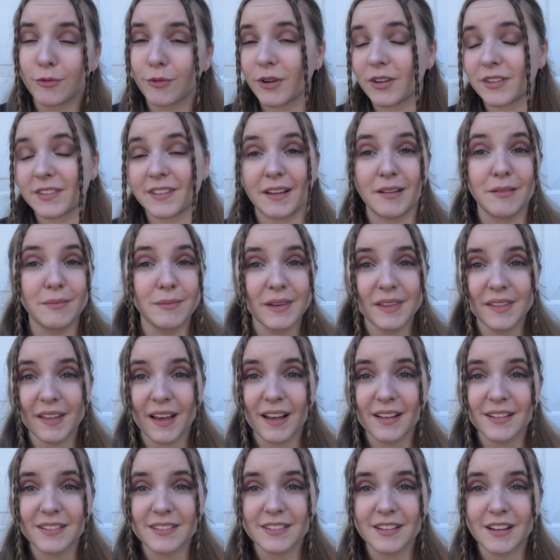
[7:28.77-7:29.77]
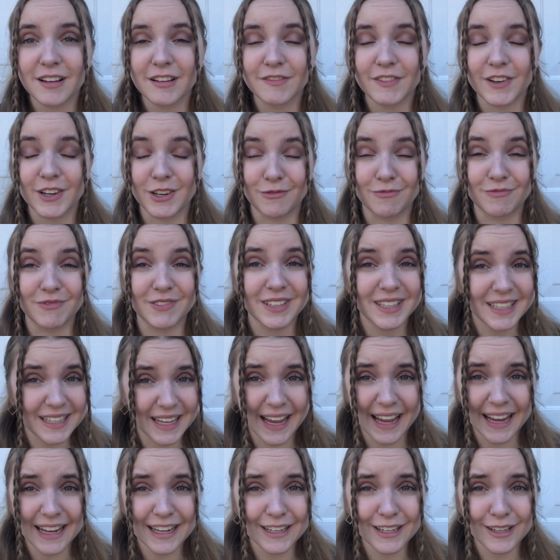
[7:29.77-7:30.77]
not send me that stuff. I really
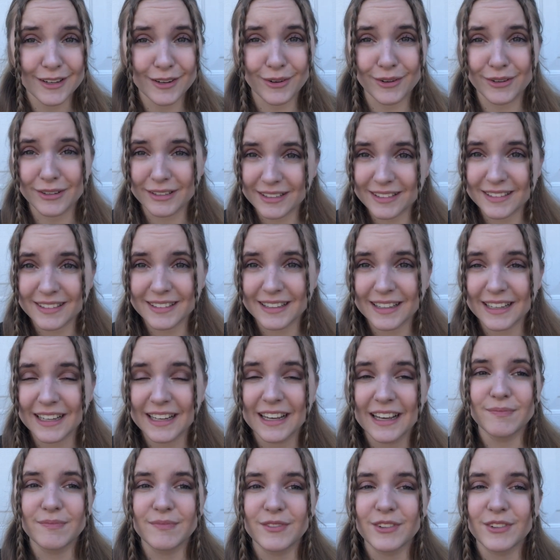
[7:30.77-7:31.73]
hate it, honestly.